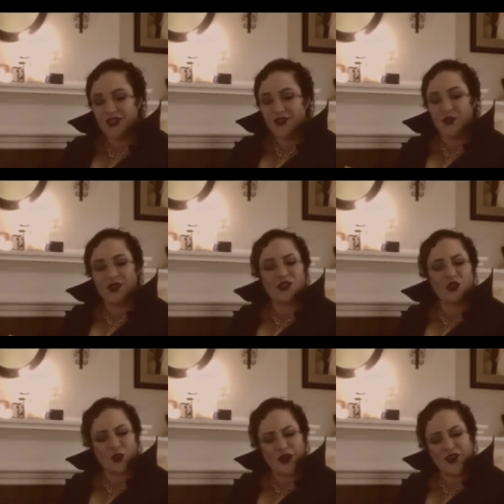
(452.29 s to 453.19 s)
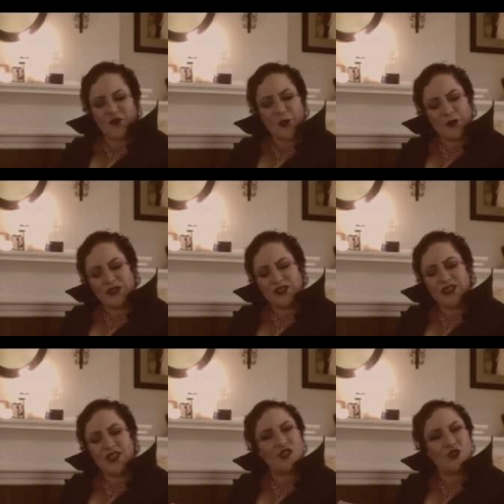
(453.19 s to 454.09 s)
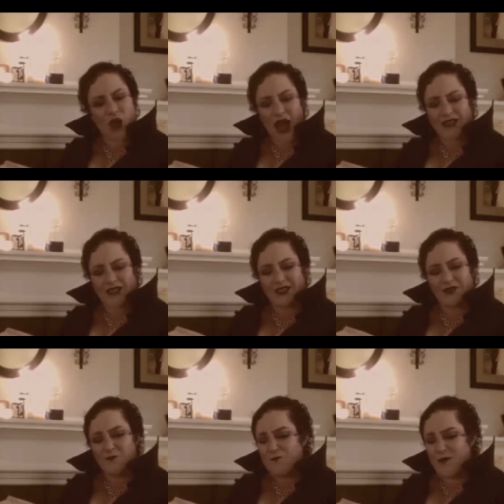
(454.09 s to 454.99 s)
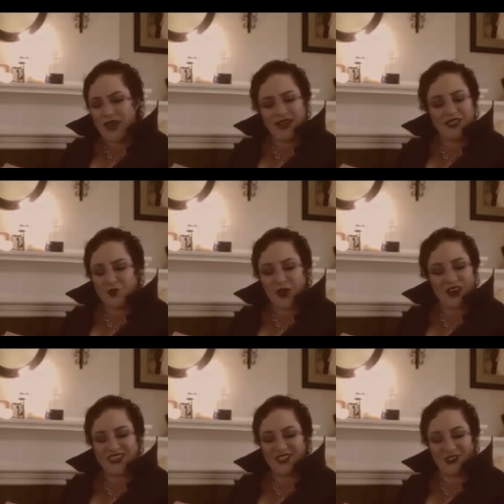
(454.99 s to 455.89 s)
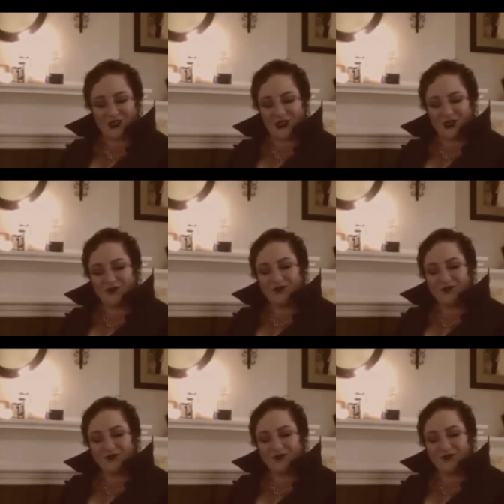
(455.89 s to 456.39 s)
with a degree of publicity that attracted many spectators,